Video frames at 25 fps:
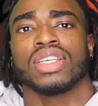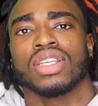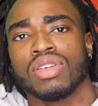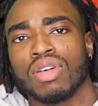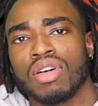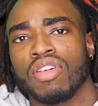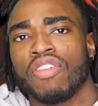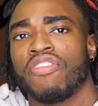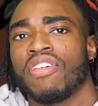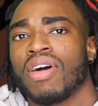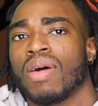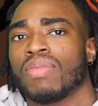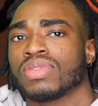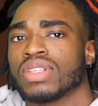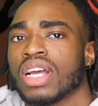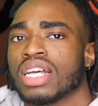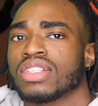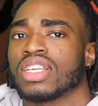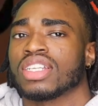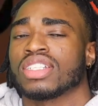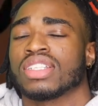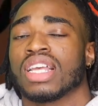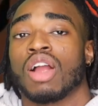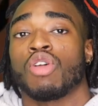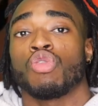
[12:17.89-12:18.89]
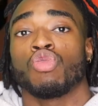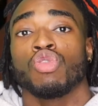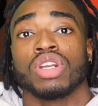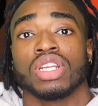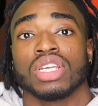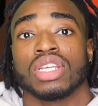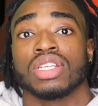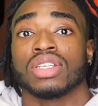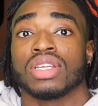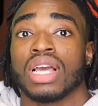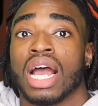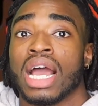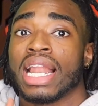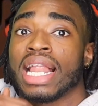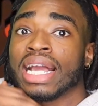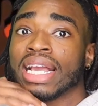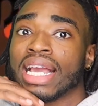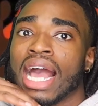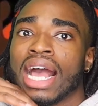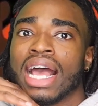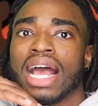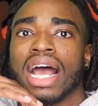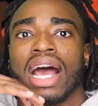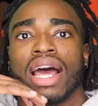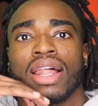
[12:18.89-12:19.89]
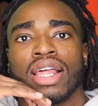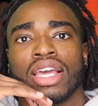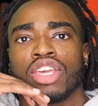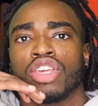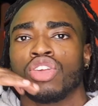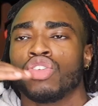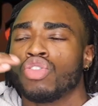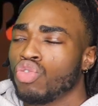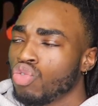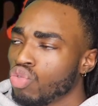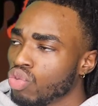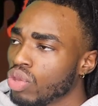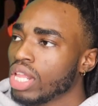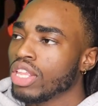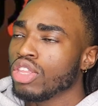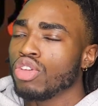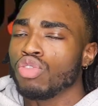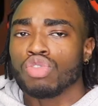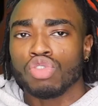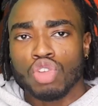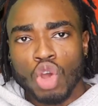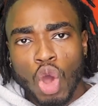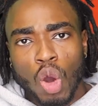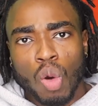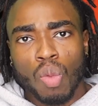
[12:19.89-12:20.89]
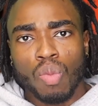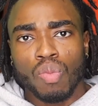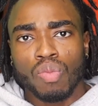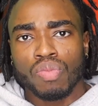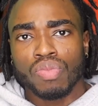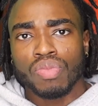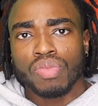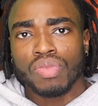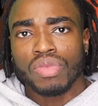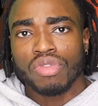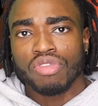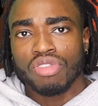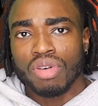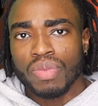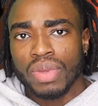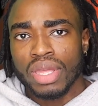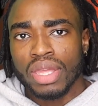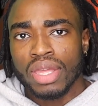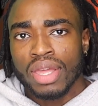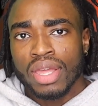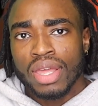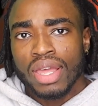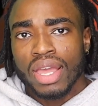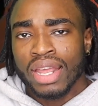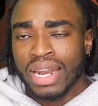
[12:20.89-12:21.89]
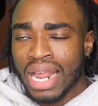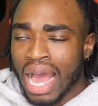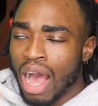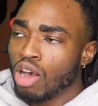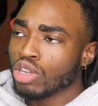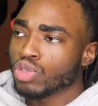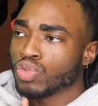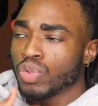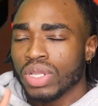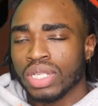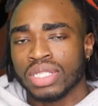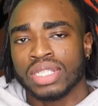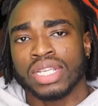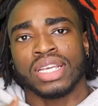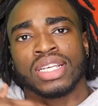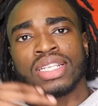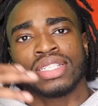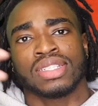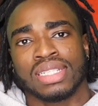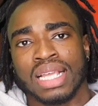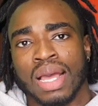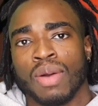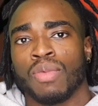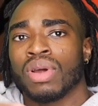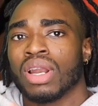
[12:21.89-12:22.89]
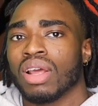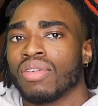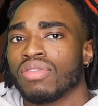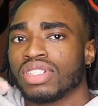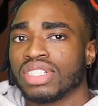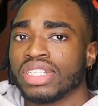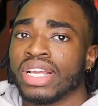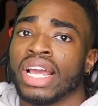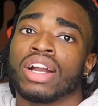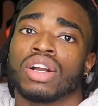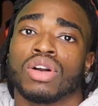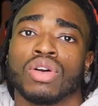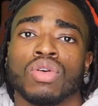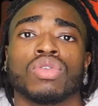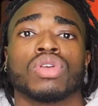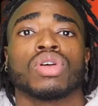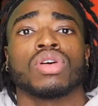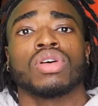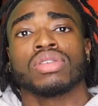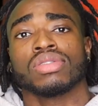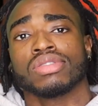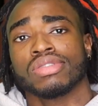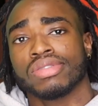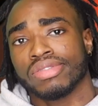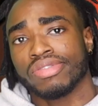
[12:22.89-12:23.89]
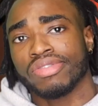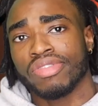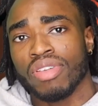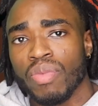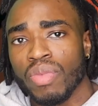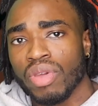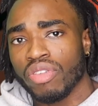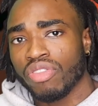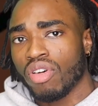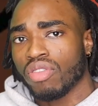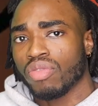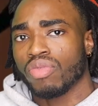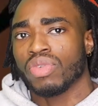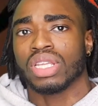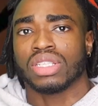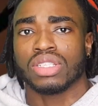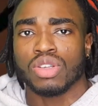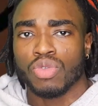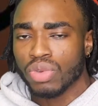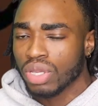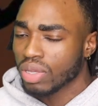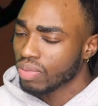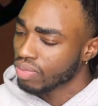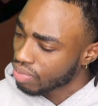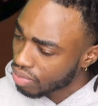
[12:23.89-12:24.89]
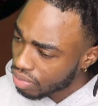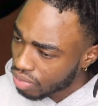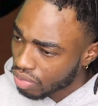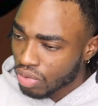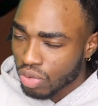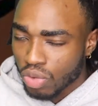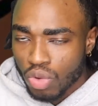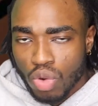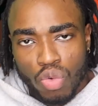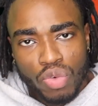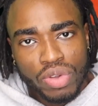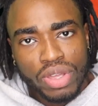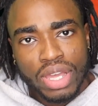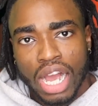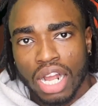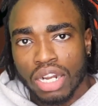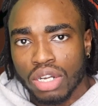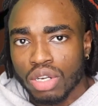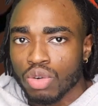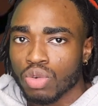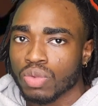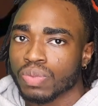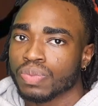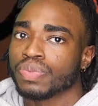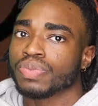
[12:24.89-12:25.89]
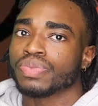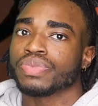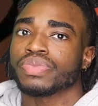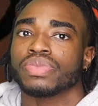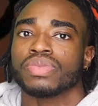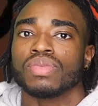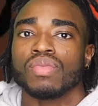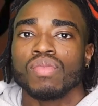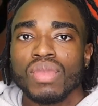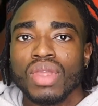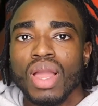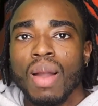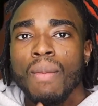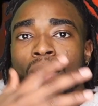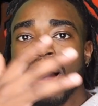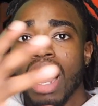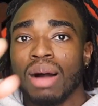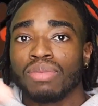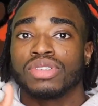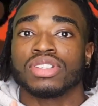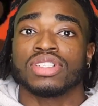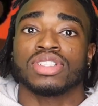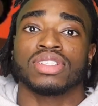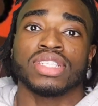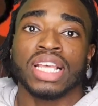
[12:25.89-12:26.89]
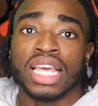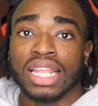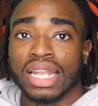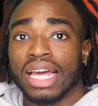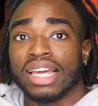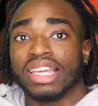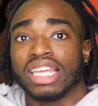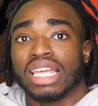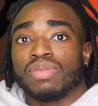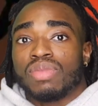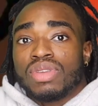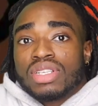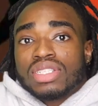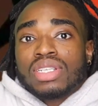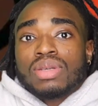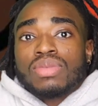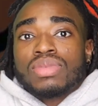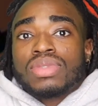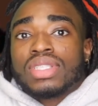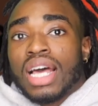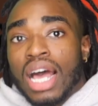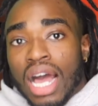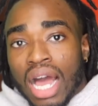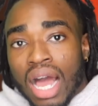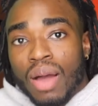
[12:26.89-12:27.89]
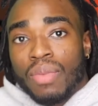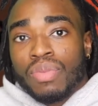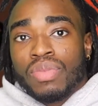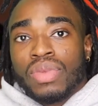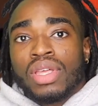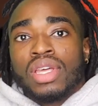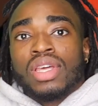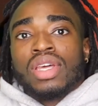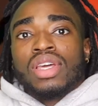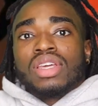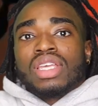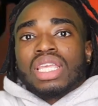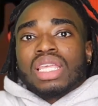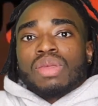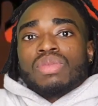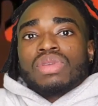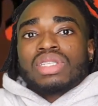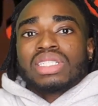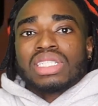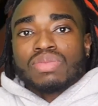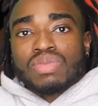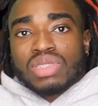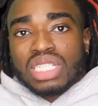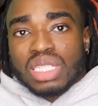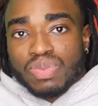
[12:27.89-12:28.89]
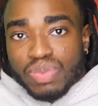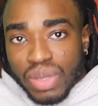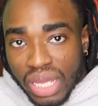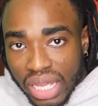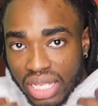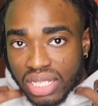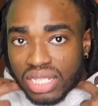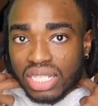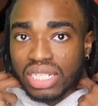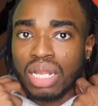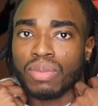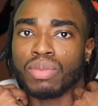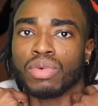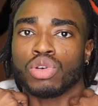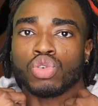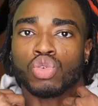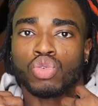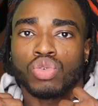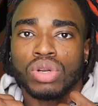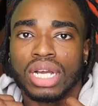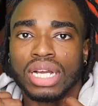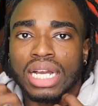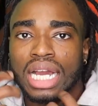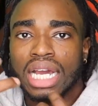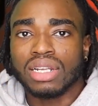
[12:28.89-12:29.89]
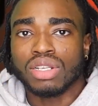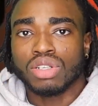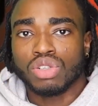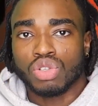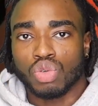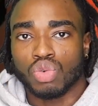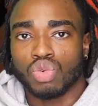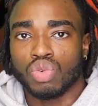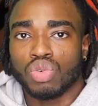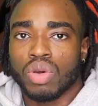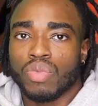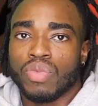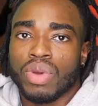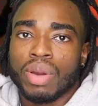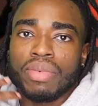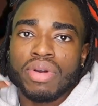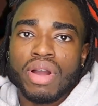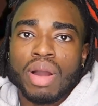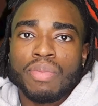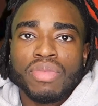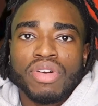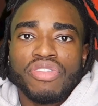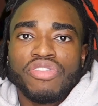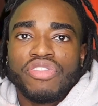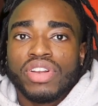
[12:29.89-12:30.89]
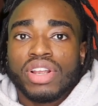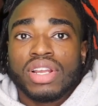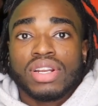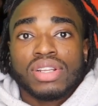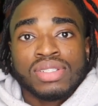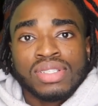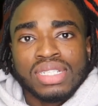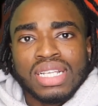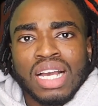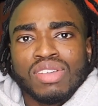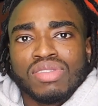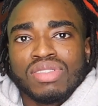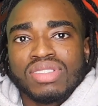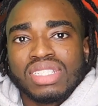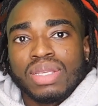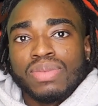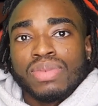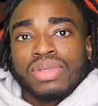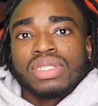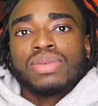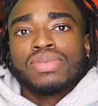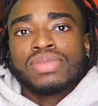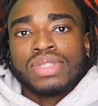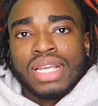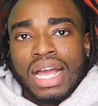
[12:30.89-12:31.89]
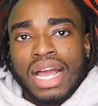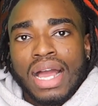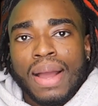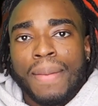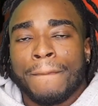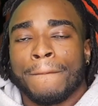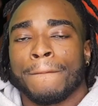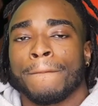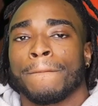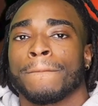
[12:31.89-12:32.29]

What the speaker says: You know, if I'm trying to say, cause I really, you dope. Feel me? And I was willing to accept whatever she had going on. For me, so we can do what we gotta do. I'm just saying, like, give me some time, give me some space, and I'm gonna do what I gotta do. And I'm gonna figure this out. Just give me some time.